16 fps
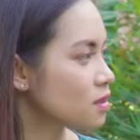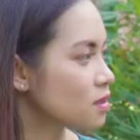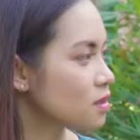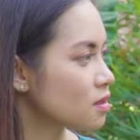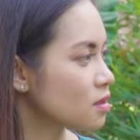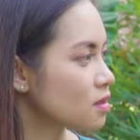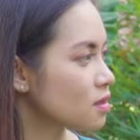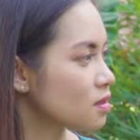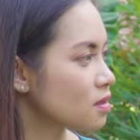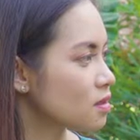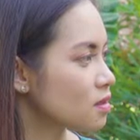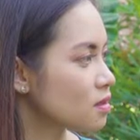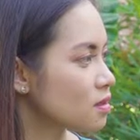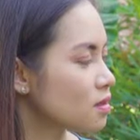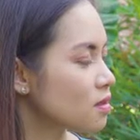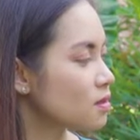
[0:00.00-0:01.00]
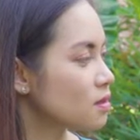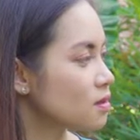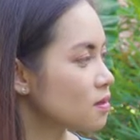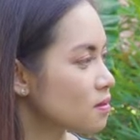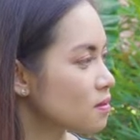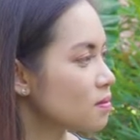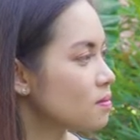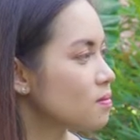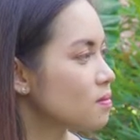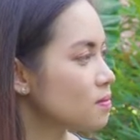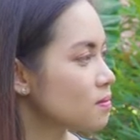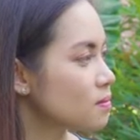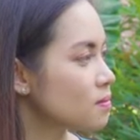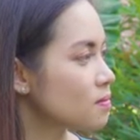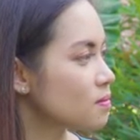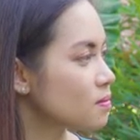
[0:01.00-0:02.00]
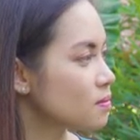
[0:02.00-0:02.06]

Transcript: (silent)